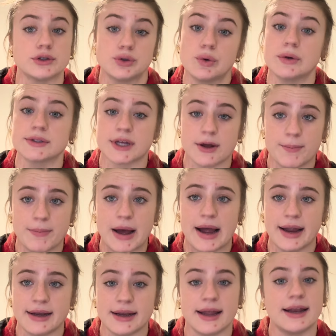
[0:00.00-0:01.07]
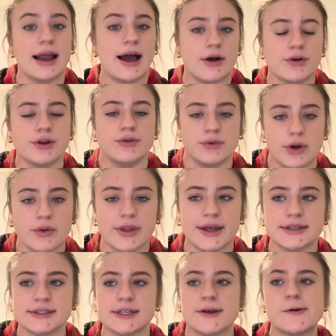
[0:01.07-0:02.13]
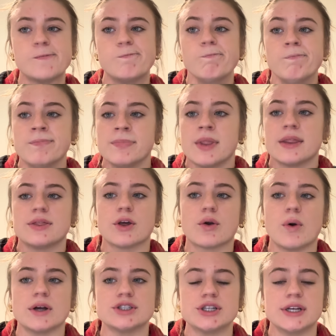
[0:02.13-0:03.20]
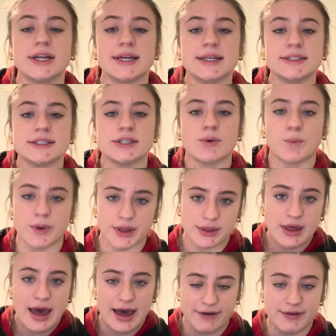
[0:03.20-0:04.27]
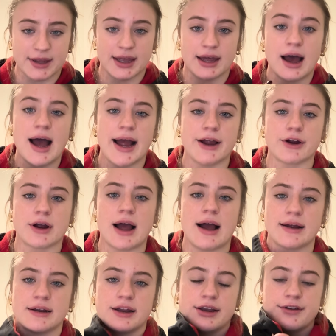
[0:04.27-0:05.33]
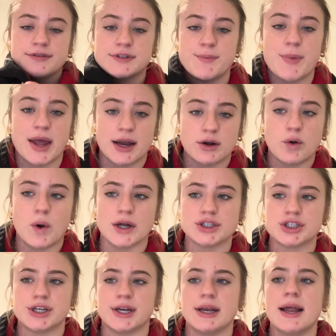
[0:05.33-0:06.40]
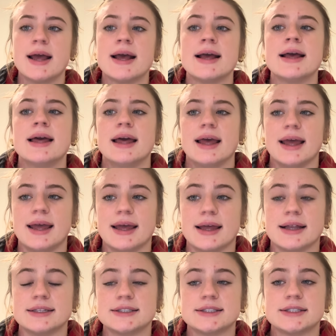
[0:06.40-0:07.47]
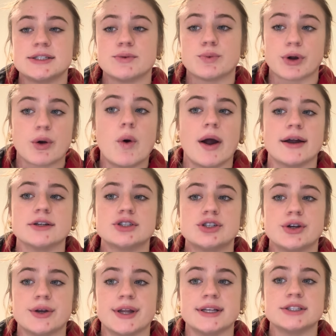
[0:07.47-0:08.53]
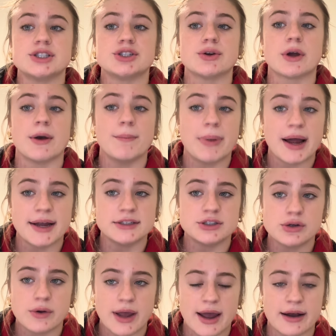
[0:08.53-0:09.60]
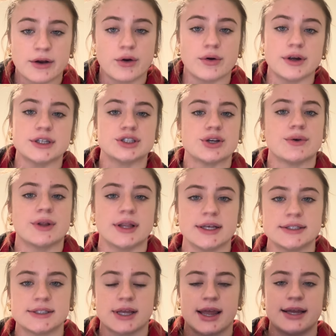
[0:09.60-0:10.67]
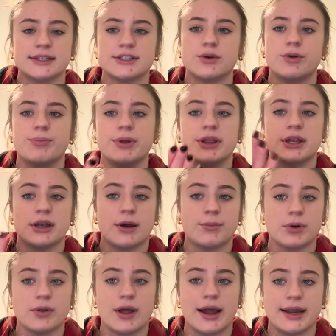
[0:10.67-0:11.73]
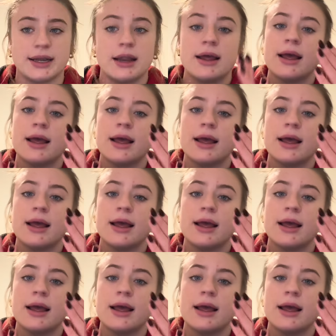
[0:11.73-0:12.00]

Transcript: tools combined, and how do you know this? The question is, with having a higher cognitive demand question, it requires students to combine 2 categories. So in this case, it would be the number line